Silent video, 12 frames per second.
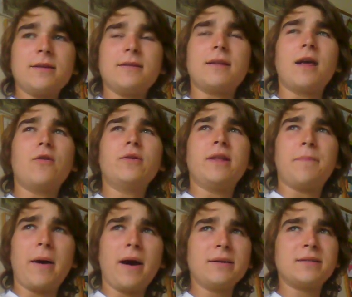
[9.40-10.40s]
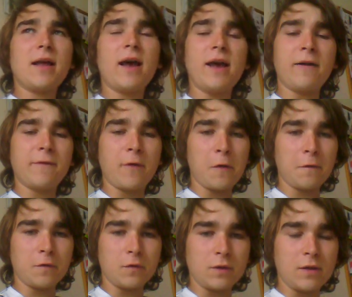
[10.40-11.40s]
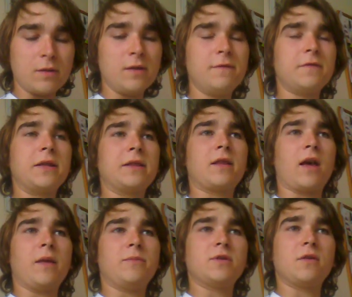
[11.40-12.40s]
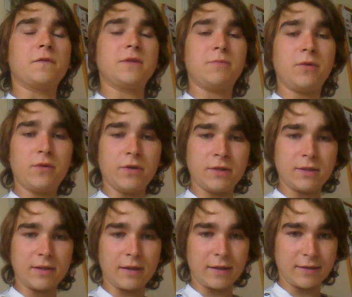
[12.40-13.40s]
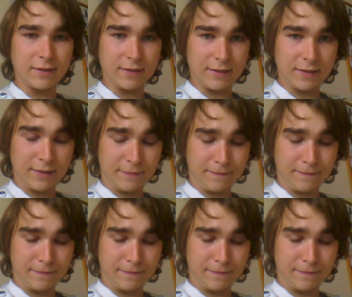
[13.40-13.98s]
Now in the past I have covered the different types of spirits that exist.